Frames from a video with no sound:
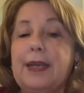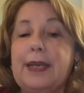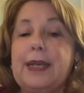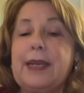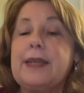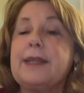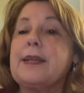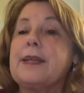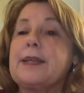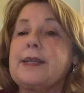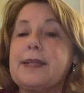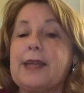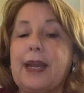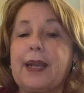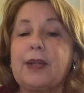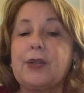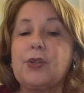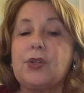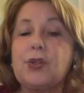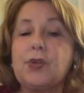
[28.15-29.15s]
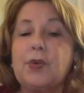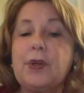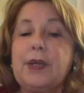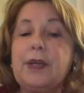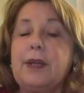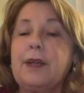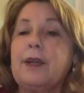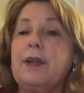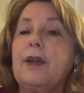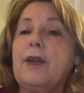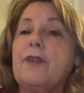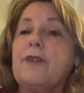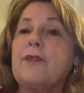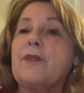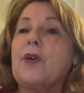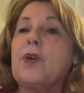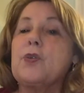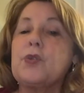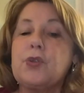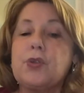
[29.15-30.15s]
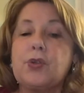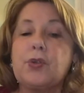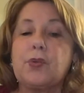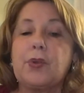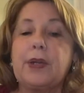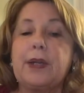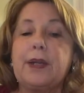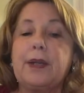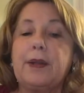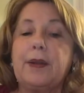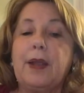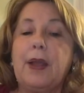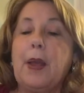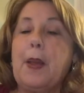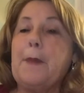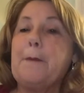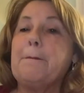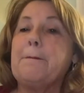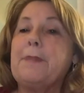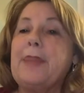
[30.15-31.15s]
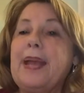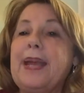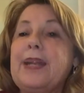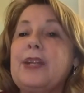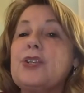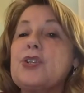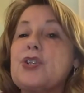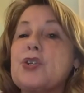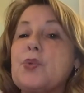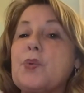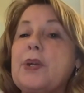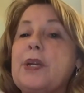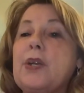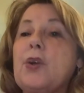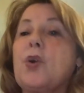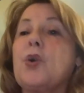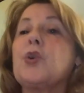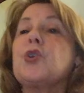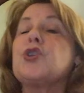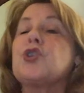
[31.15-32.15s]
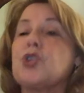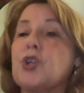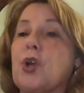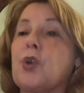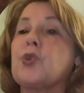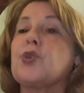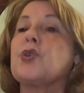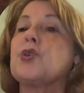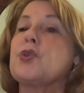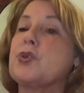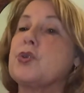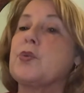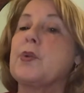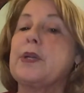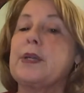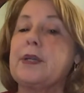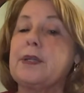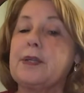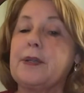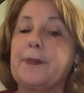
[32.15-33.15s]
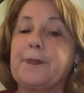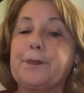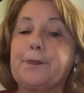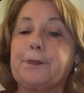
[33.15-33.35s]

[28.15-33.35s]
Is it 2nd Street, 1st Street, Main Street, or Church Street?